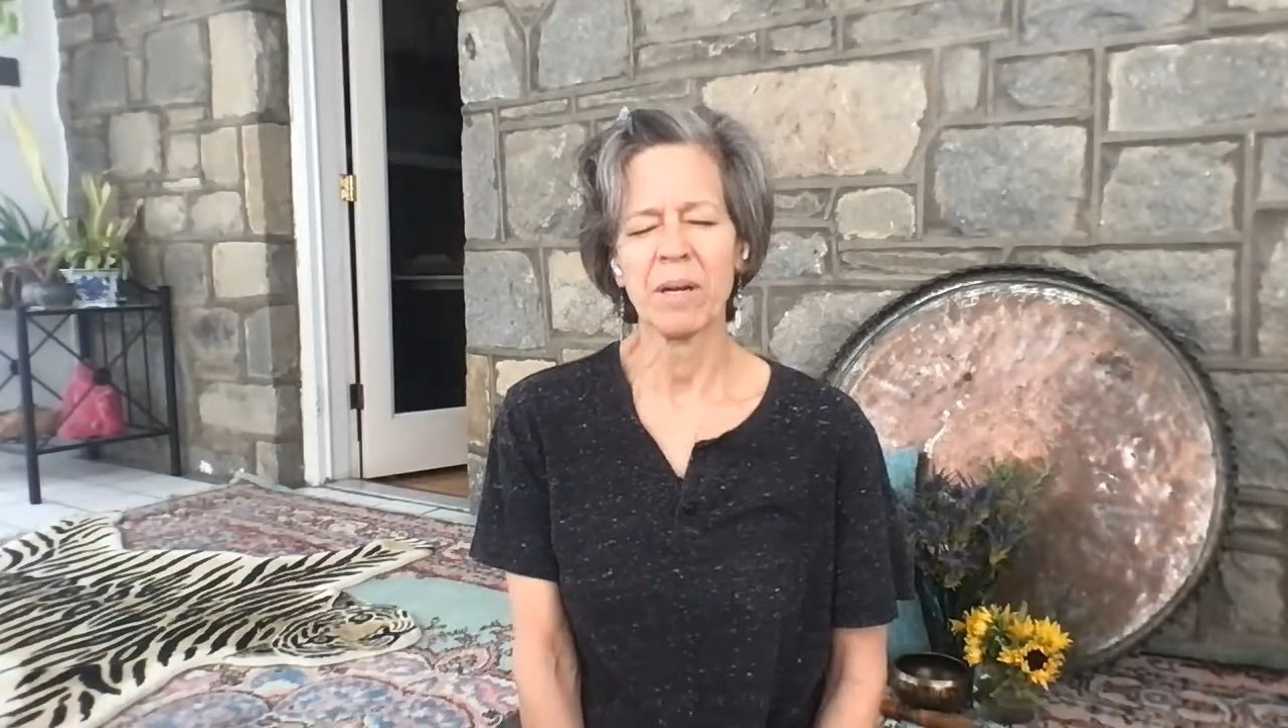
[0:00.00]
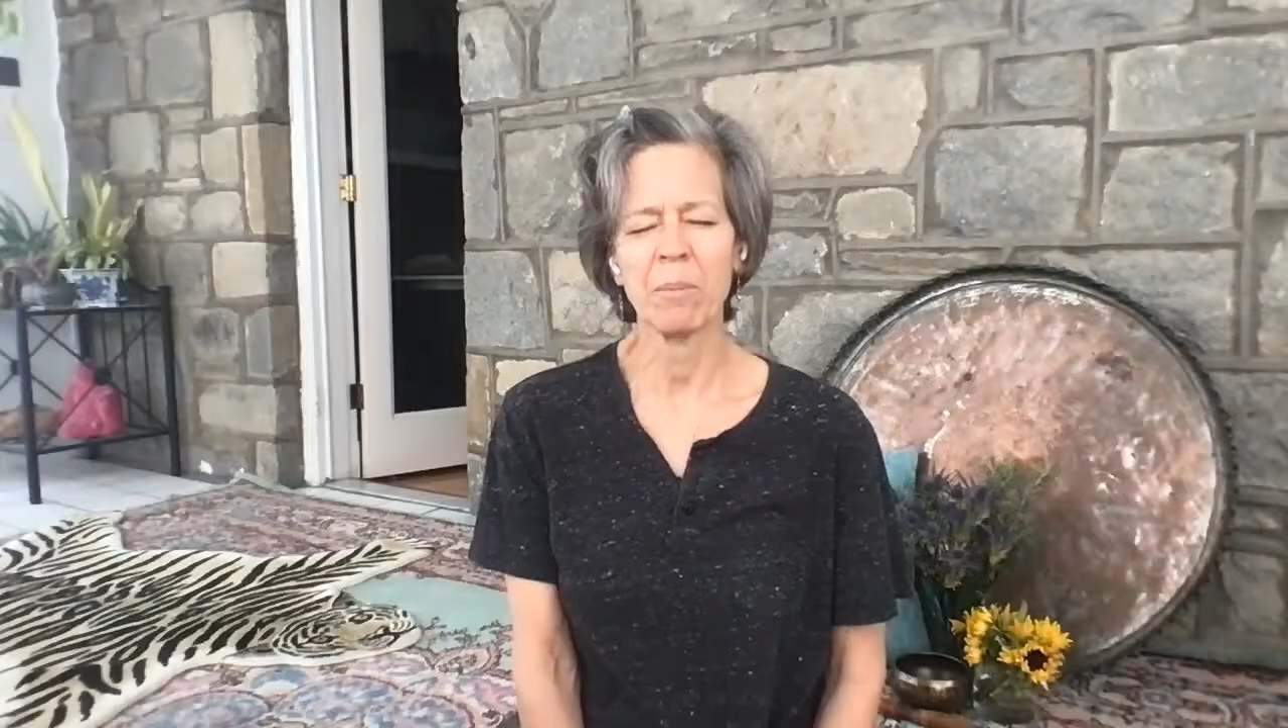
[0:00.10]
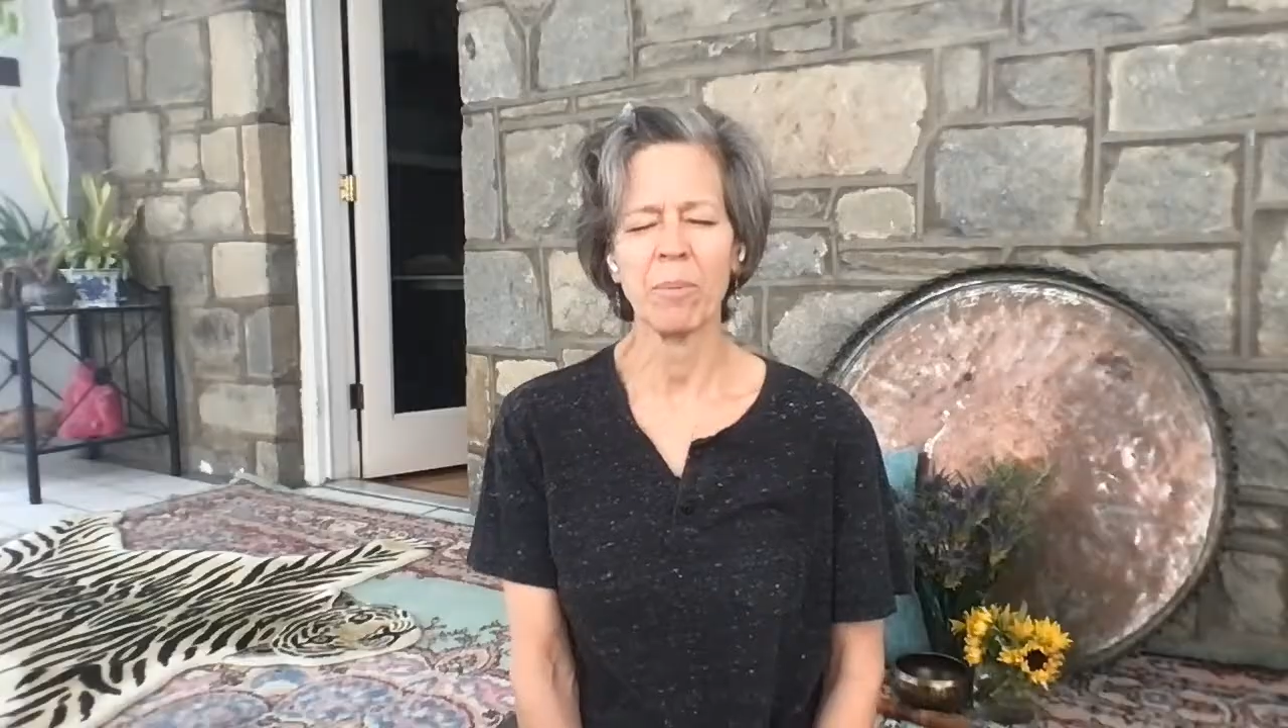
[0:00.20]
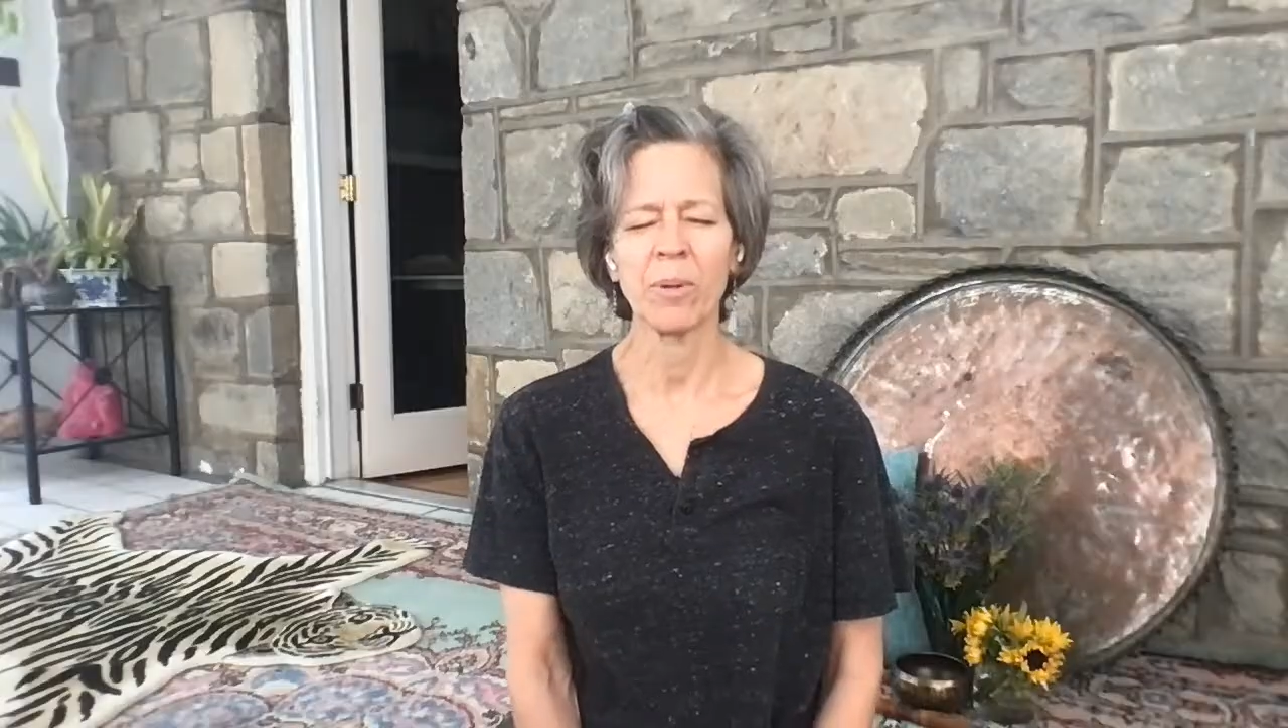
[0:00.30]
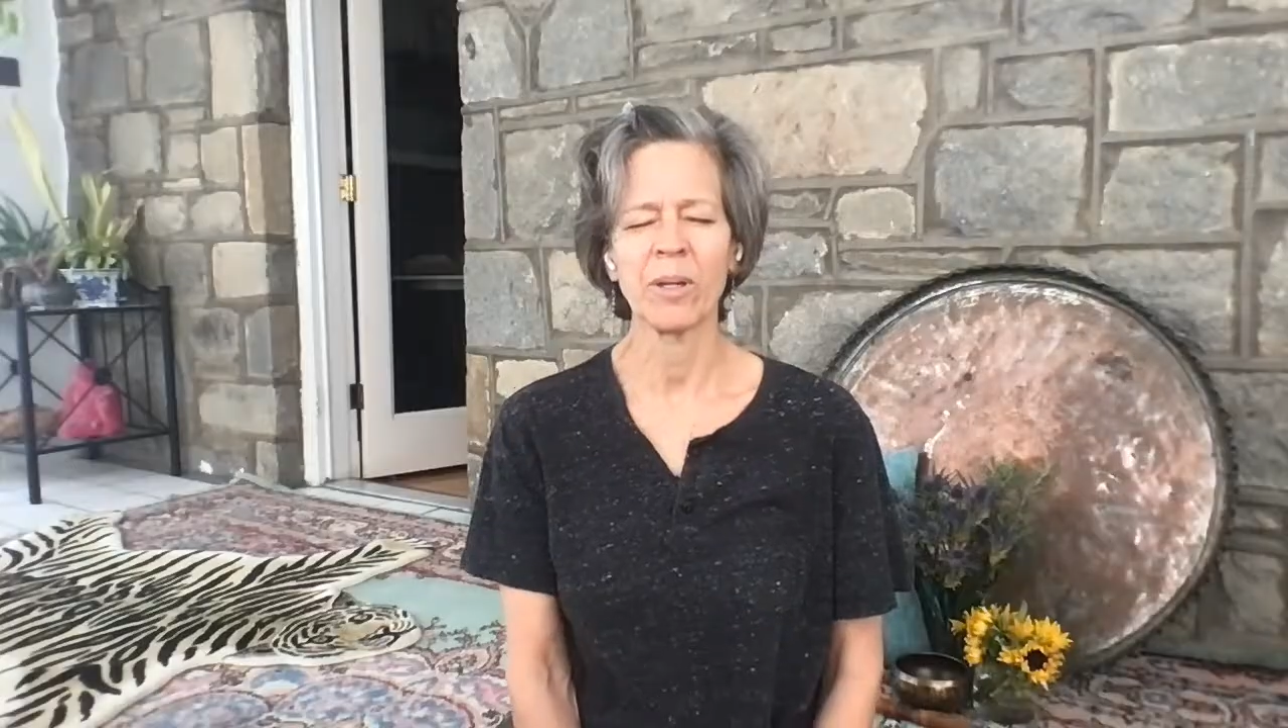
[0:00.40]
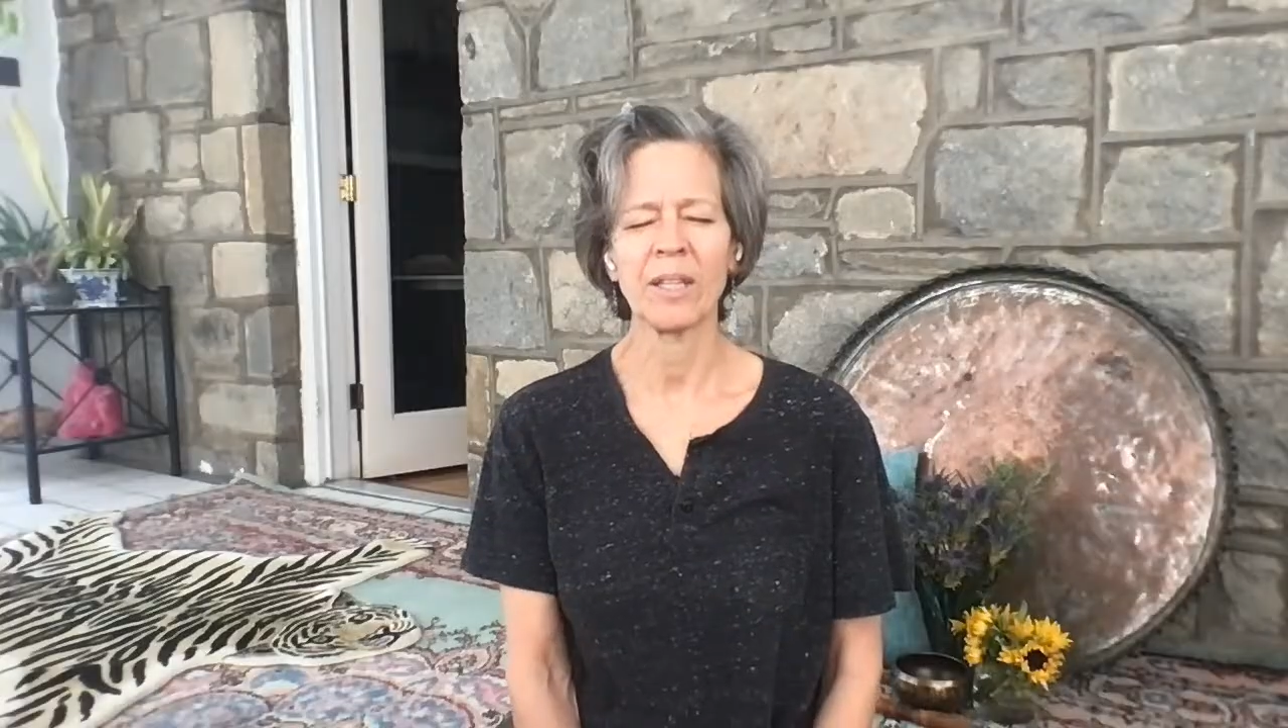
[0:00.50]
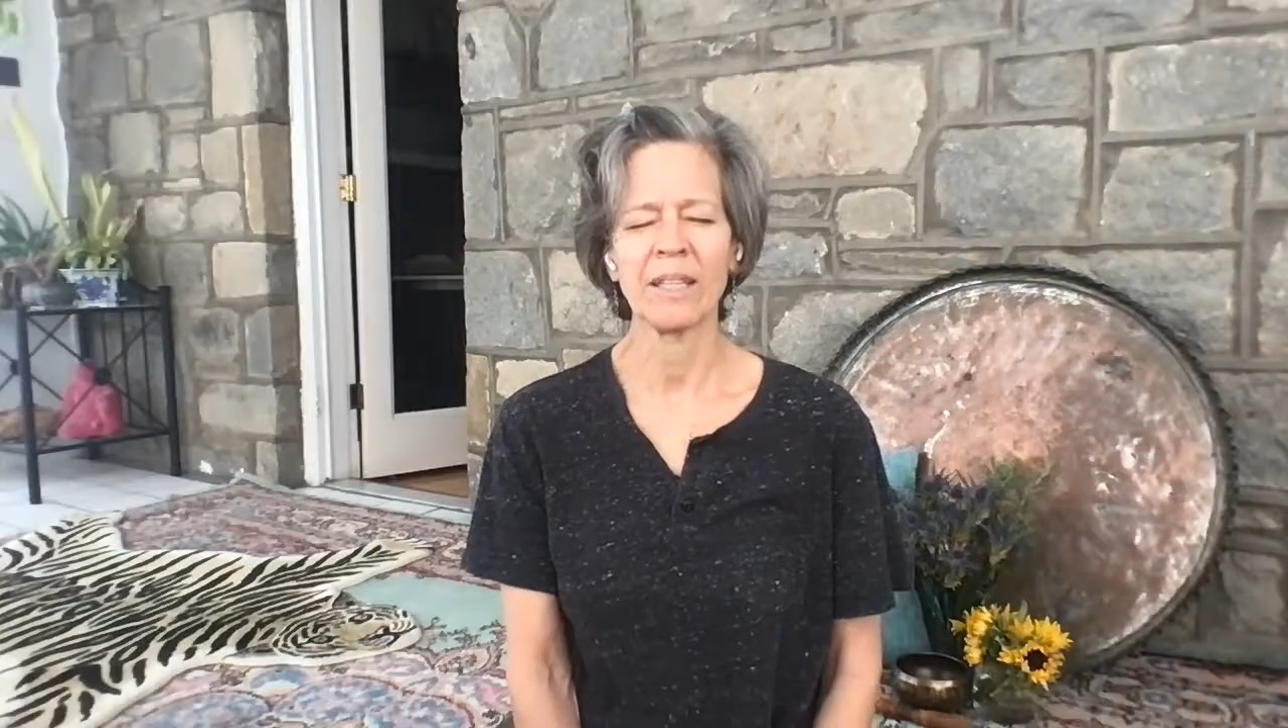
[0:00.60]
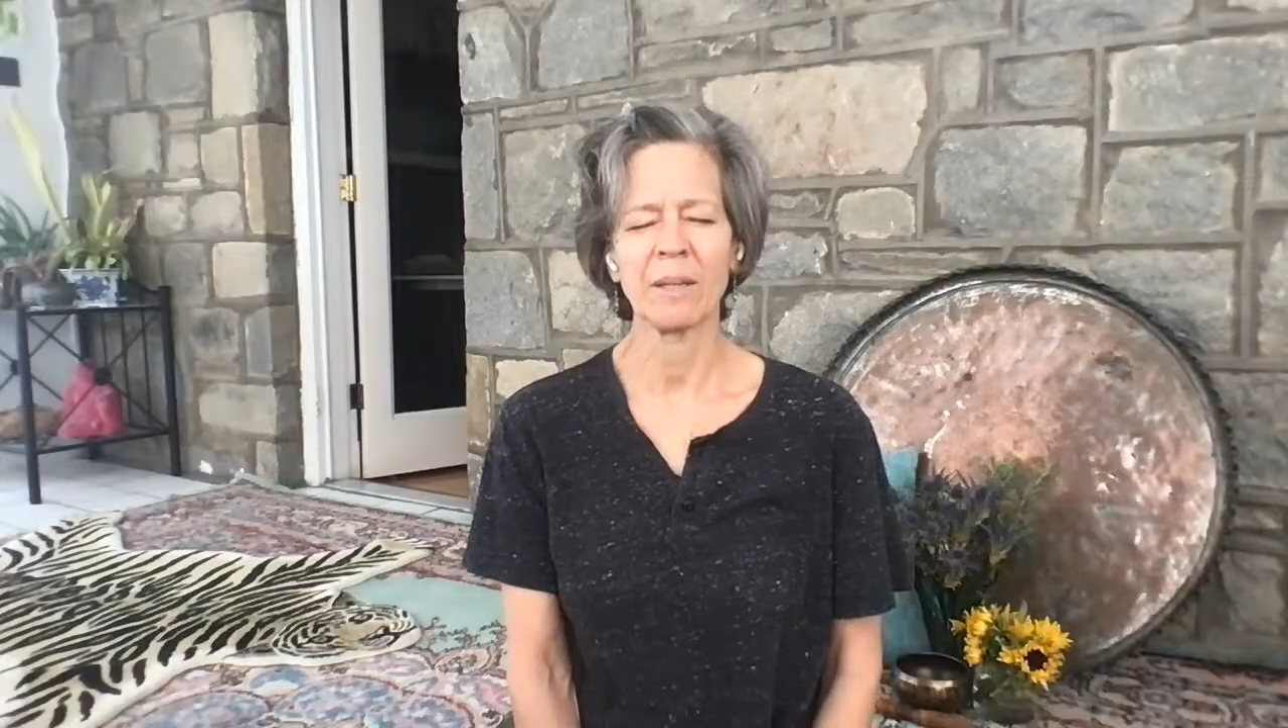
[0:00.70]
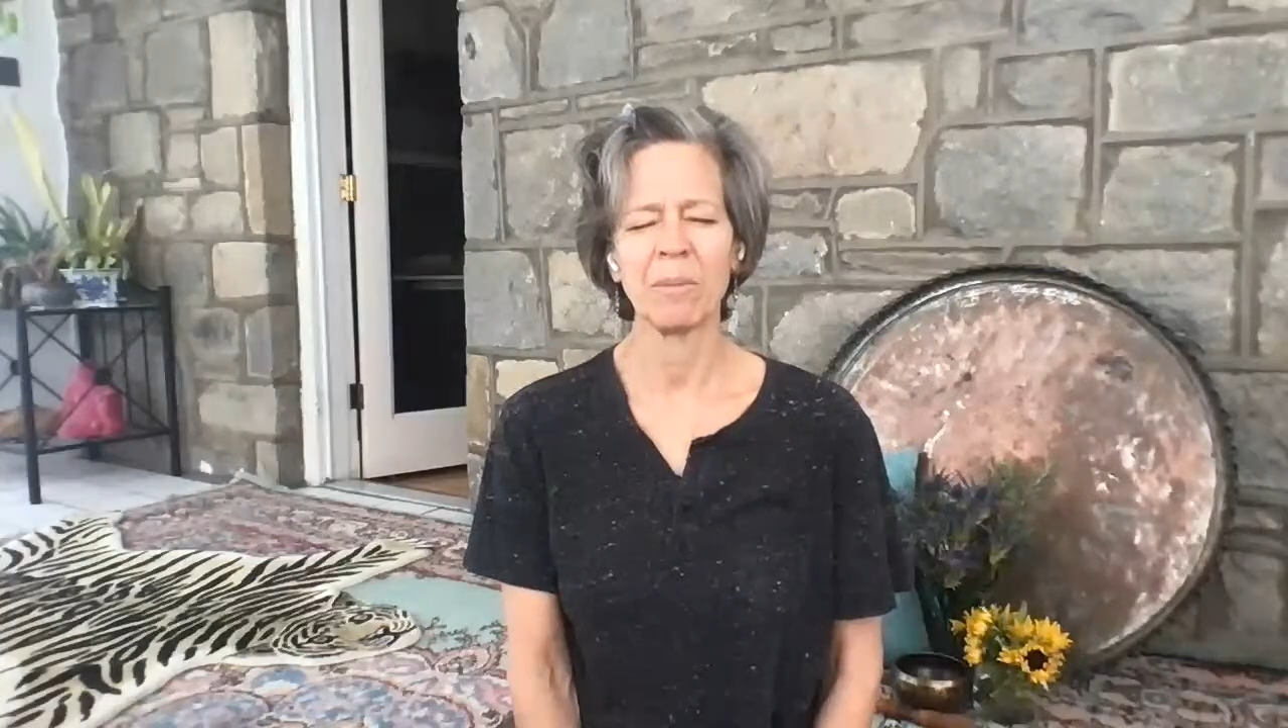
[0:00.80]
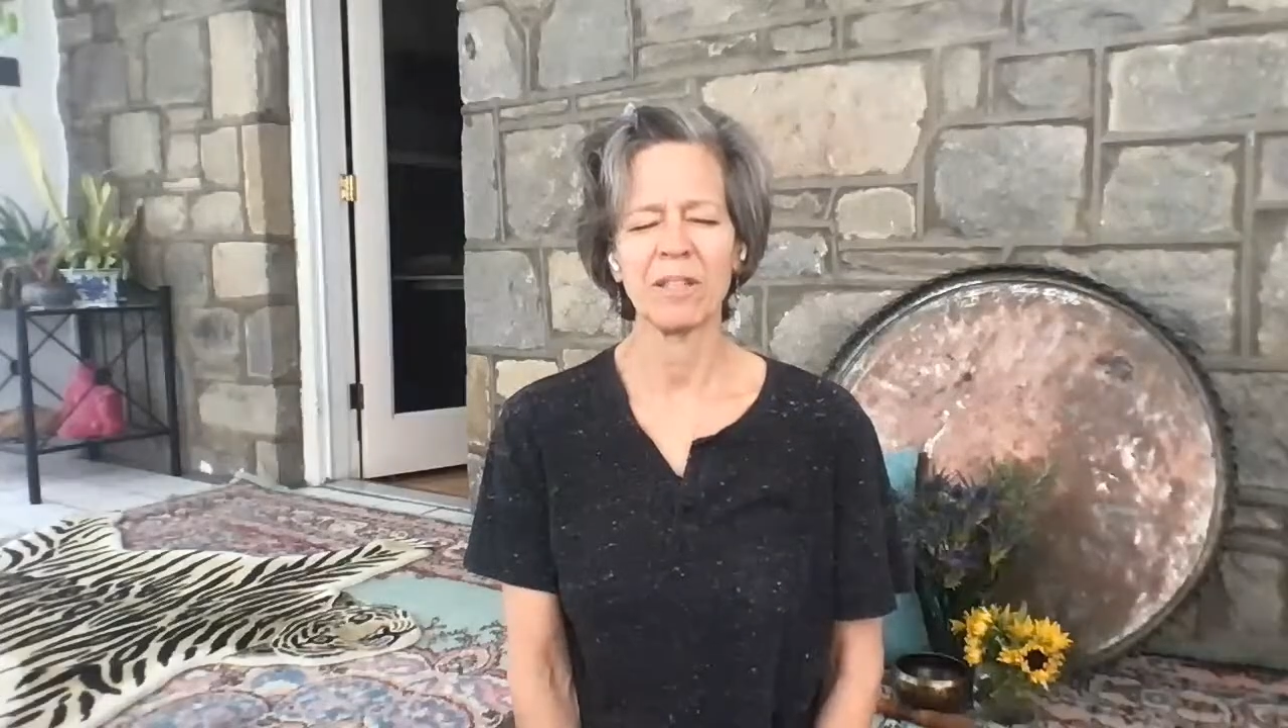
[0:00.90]
upward a
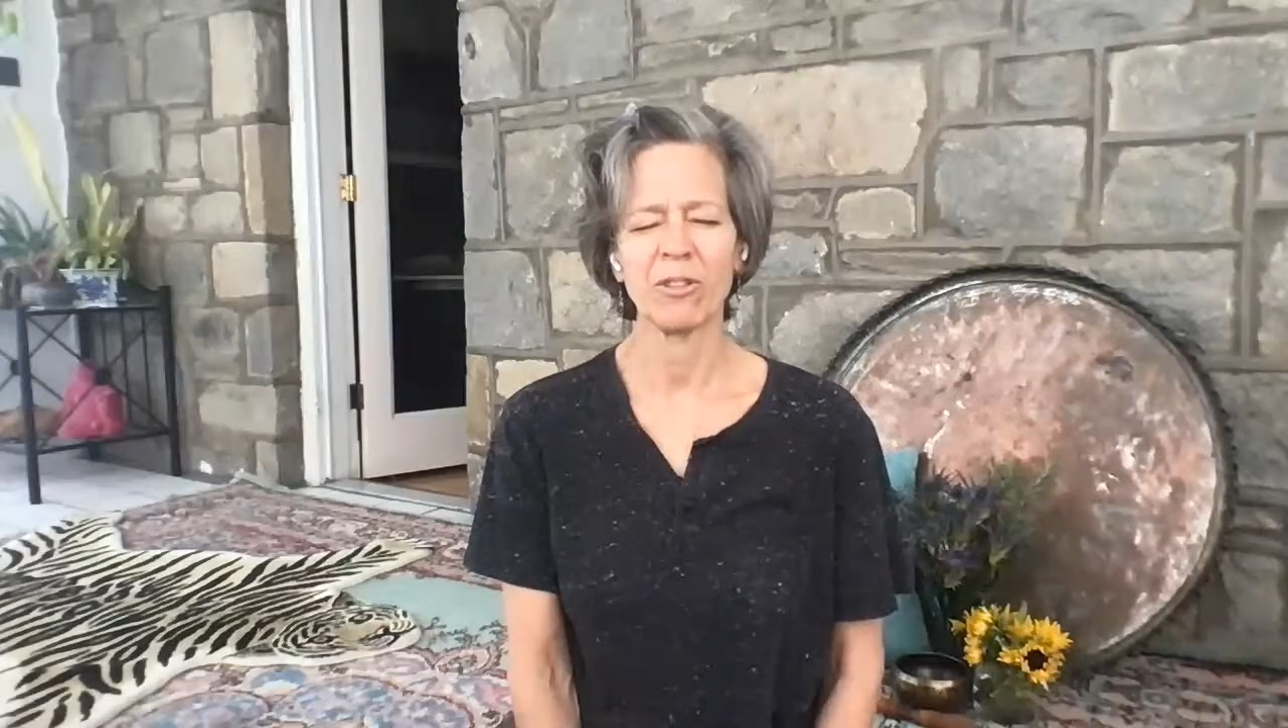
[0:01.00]
little bit